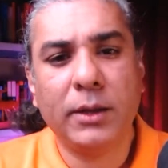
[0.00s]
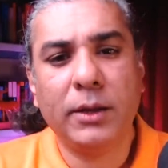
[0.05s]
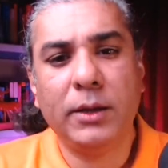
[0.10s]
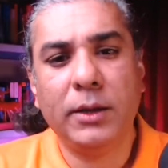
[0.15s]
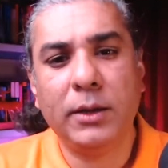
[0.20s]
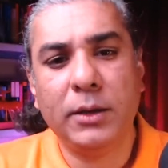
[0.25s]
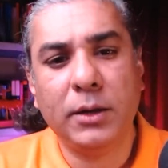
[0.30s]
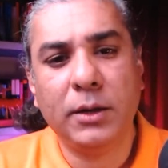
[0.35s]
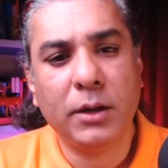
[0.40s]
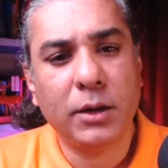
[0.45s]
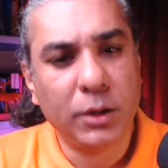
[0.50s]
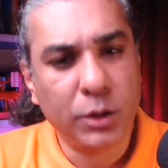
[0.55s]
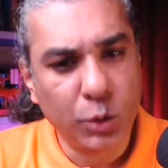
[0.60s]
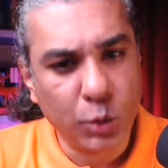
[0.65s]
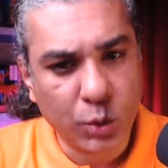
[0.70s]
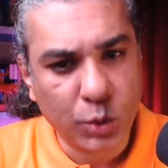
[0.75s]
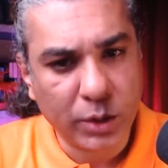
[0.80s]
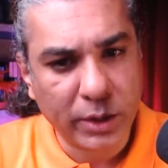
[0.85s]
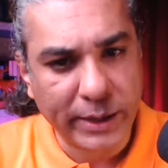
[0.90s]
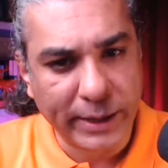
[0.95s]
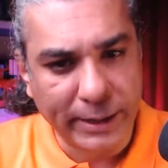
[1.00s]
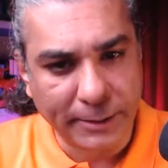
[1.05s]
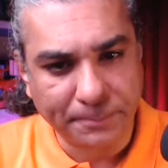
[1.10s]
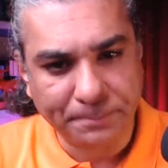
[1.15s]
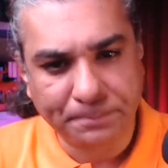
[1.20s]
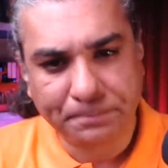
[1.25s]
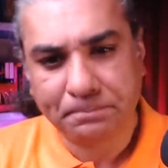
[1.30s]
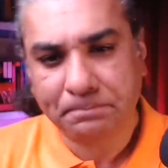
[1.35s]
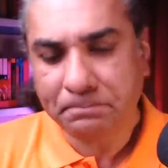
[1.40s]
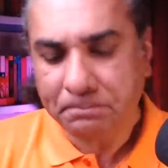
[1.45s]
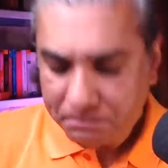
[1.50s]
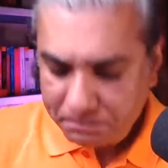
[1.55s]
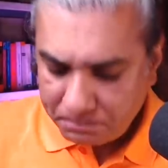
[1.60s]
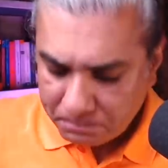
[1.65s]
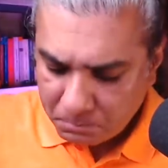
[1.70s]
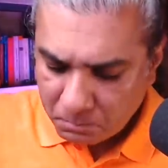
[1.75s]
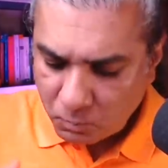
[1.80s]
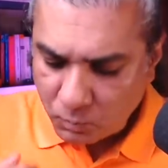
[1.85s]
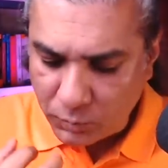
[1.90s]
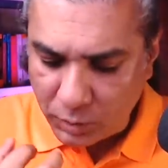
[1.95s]
in Ukraine
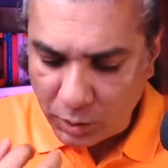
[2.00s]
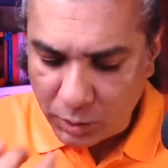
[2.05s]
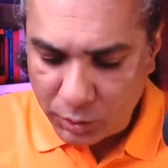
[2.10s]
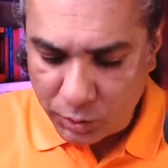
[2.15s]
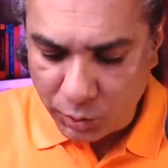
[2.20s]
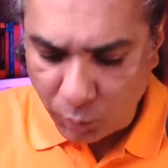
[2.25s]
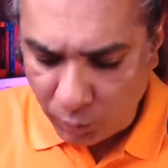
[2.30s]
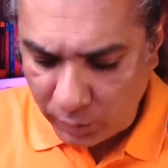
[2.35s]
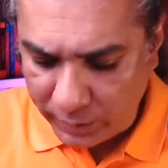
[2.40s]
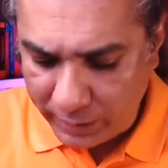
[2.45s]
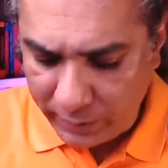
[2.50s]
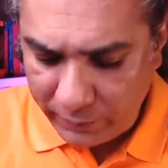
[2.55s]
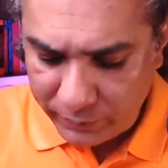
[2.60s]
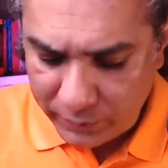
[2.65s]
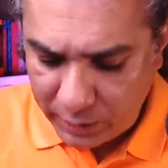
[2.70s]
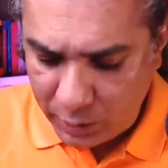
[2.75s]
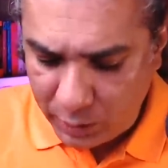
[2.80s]
so if